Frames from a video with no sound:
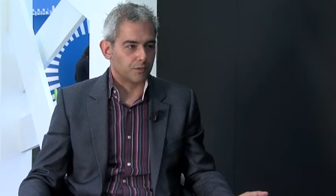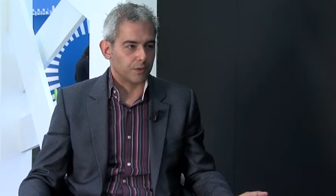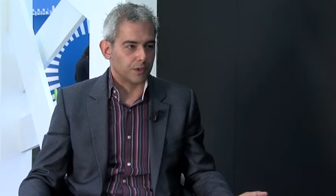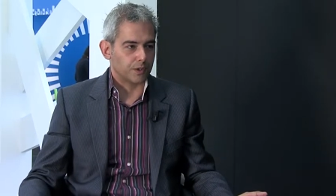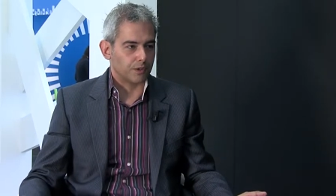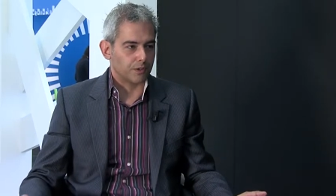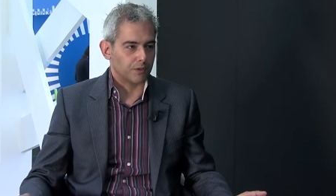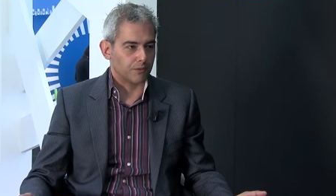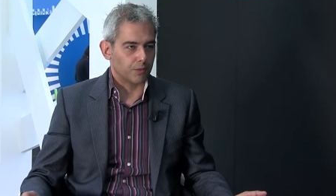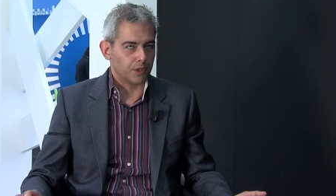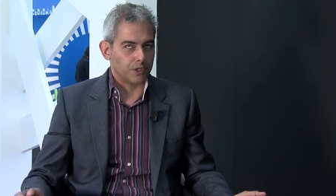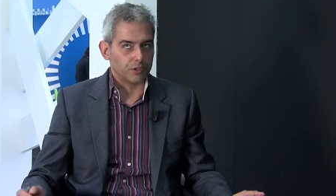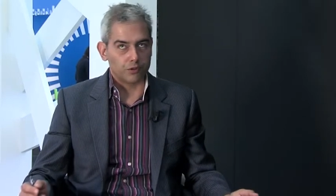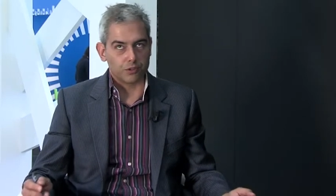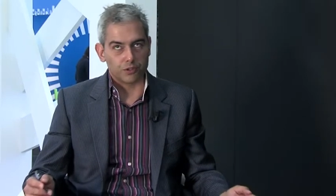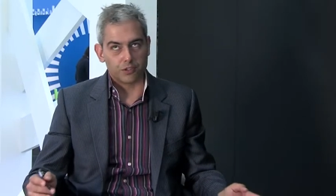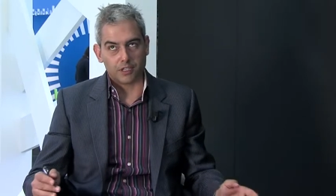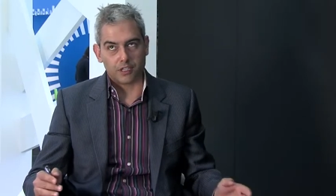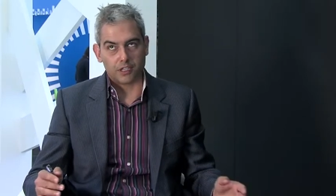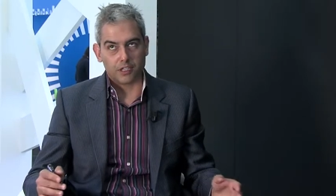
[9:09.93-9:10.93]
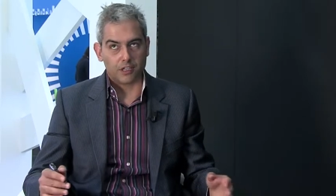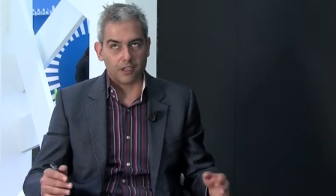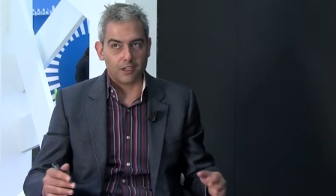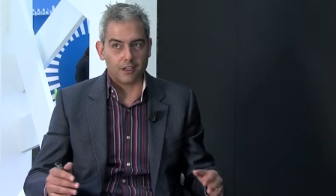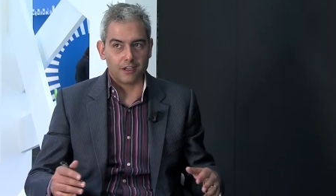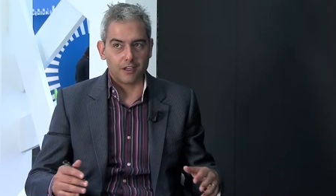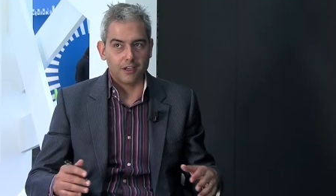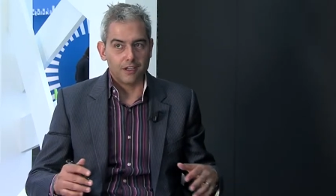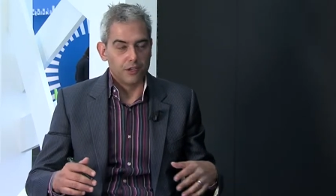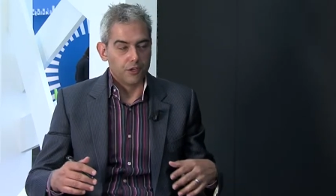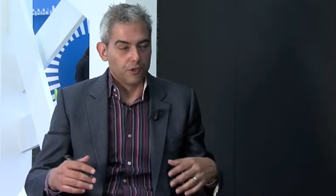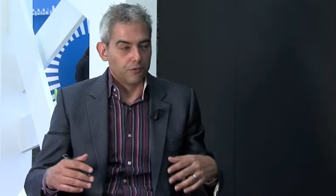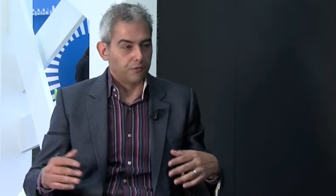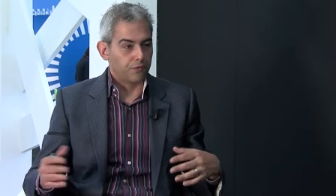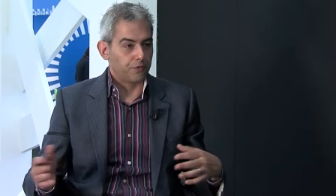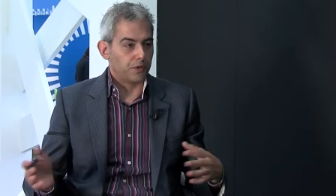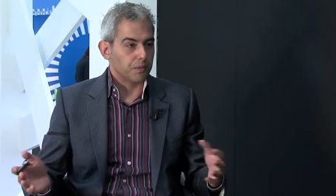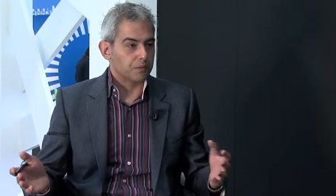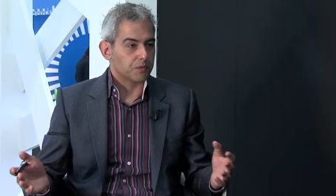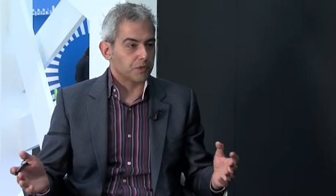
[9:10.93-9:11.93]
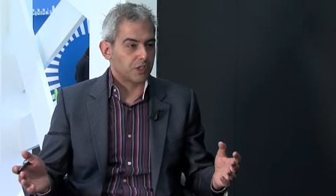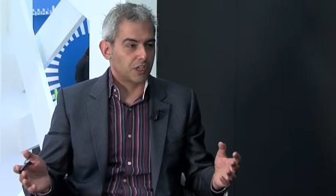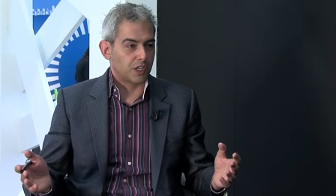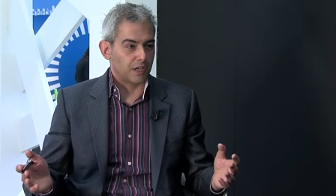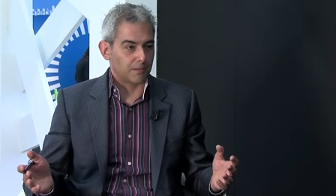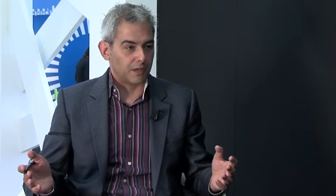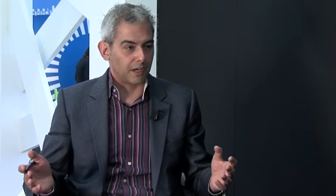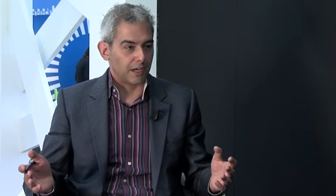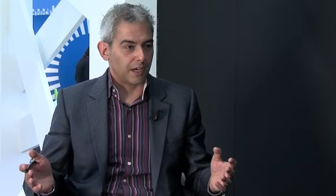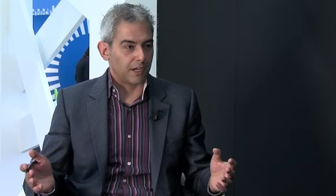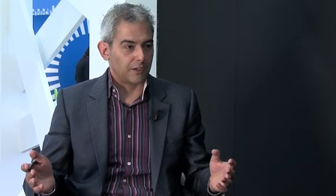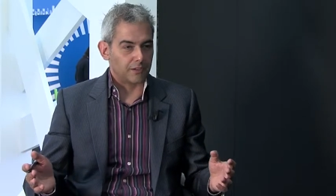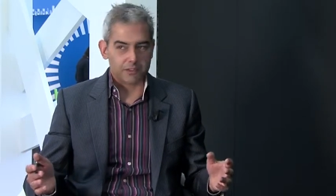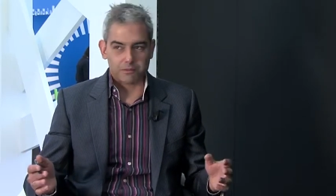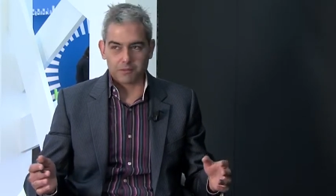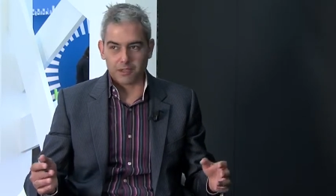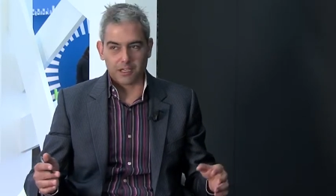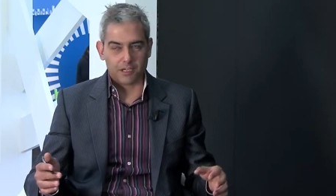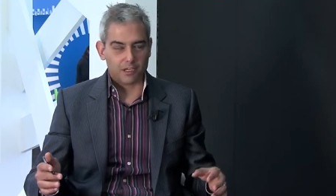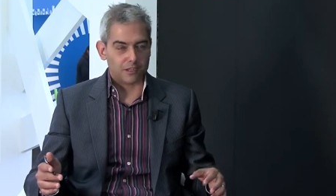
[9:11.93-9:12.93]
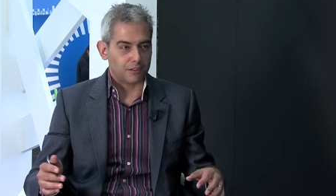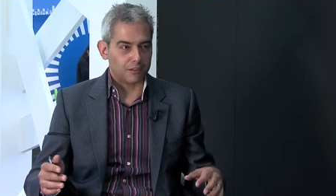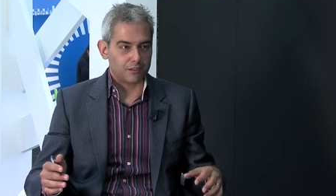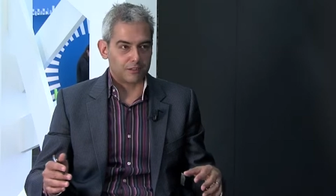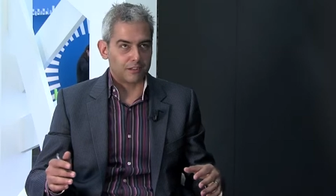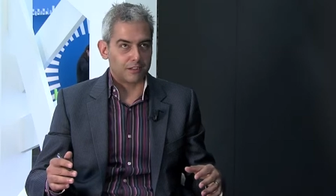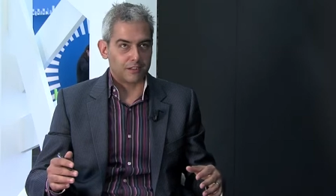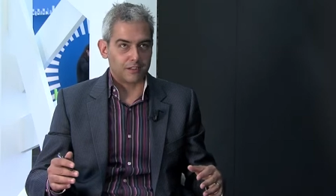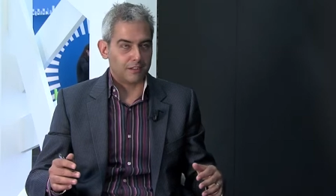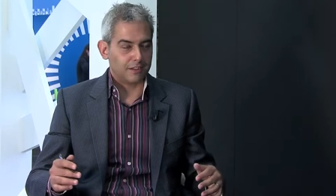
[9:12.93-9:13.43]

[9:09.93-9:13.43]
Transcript: with all the films coming out about,